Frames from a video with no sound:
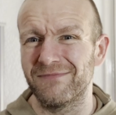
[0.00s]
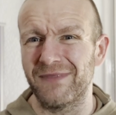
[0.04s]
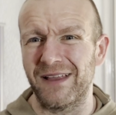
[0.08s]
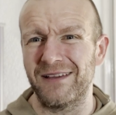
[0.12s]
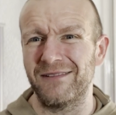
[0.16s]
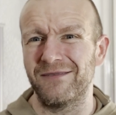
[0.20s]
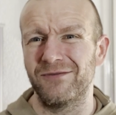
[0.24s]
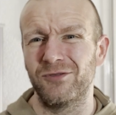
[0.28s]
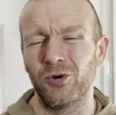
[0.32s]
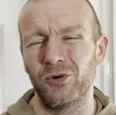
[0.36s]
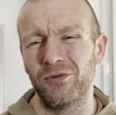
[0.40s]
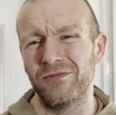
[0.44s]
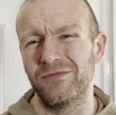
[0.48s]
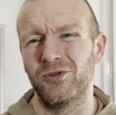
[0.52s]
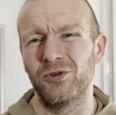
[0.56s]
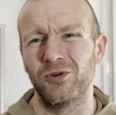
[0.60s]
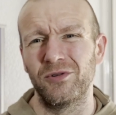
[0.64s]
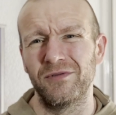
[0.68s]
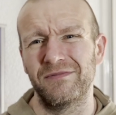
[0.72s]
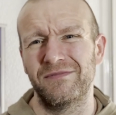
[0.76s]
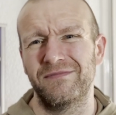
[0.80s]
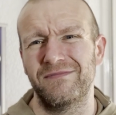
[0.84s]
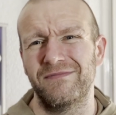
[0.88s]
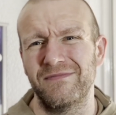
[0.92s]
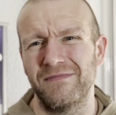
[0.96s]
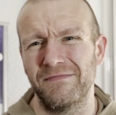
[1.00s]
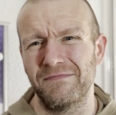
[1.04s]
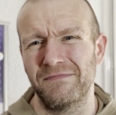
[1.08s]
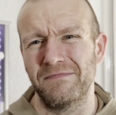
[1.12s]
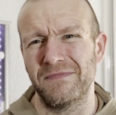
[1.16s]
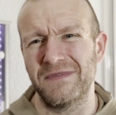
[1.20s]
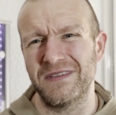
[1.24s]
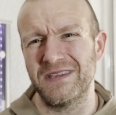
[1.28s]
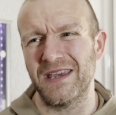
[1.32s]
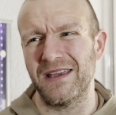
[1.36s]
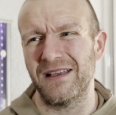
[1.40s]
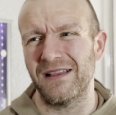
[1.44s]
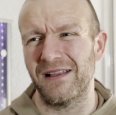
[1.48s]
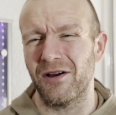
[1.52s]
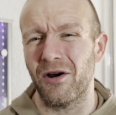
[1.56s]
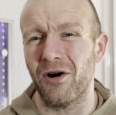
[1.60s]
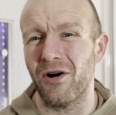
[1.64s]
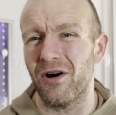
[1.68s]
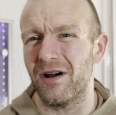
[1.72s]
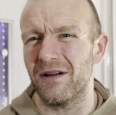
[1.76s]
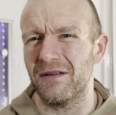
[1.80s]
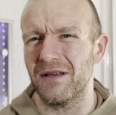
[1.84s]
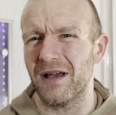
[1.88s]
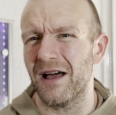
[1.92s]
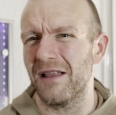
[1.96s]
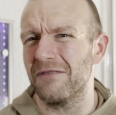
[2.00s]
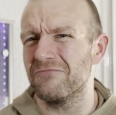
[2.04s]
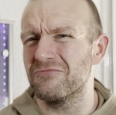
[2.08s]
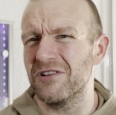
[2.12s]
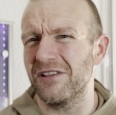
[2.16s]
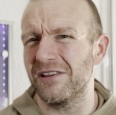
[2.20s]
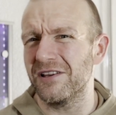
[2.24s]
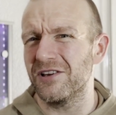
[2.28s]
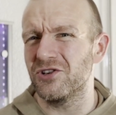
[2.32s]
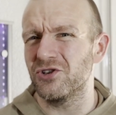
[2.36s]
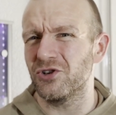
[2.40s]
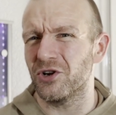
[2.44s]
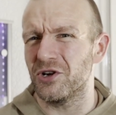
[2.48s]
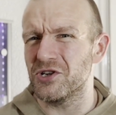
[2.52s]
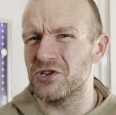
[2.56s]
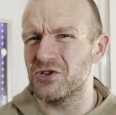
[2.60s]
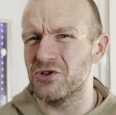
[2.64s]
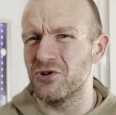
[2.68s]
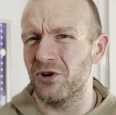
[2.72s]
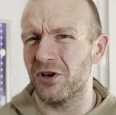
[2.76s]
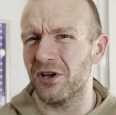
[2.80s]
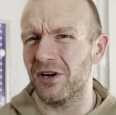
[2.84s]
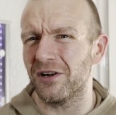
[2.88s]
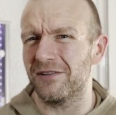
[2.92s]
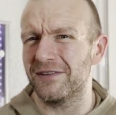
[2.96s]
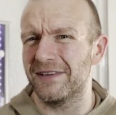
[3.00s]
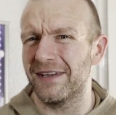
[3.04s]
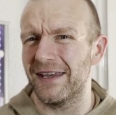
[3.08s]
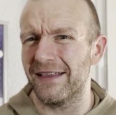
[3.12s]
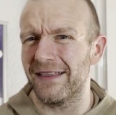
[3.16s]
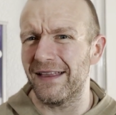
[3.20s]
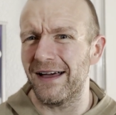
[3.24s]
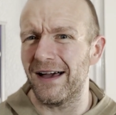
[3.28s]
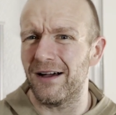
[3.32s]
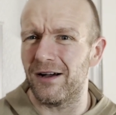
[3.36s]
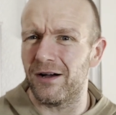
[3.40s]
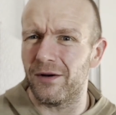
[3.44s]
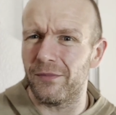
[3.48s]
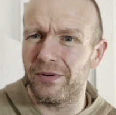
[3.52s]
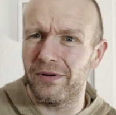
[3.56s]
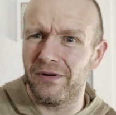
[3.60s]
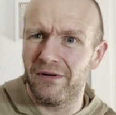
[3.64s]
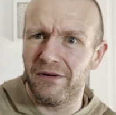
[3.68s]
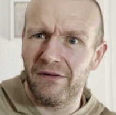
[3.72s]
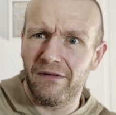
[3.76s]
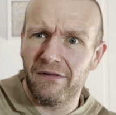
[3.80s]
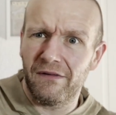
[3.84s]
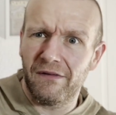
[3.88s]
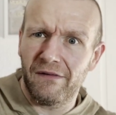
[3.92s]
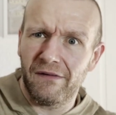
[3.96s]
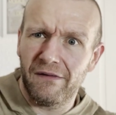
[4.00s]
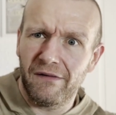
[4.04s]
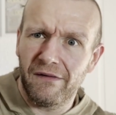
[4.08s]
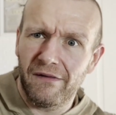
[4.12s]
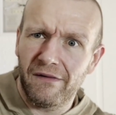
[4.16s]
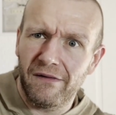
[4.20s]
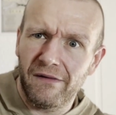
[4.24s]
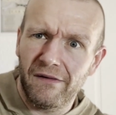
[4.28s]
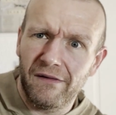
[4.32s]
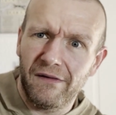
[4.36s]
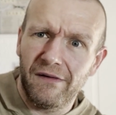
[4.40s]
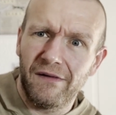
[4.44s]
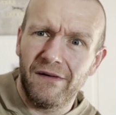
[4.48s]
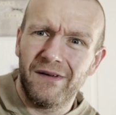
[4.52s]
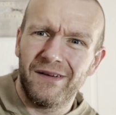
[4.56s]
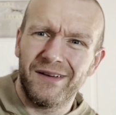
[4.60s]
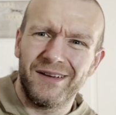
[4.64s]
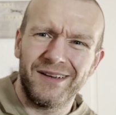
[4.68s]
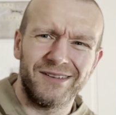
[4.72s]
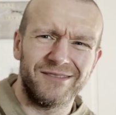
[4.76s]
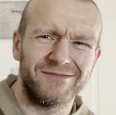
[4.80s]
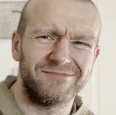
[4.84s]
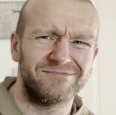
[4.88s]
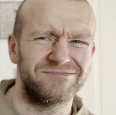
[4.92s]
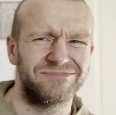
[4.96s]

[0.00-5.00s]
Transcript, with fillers: like, don't, don't say, like, oh, I really enjoy snooker, I'll take that up. Um,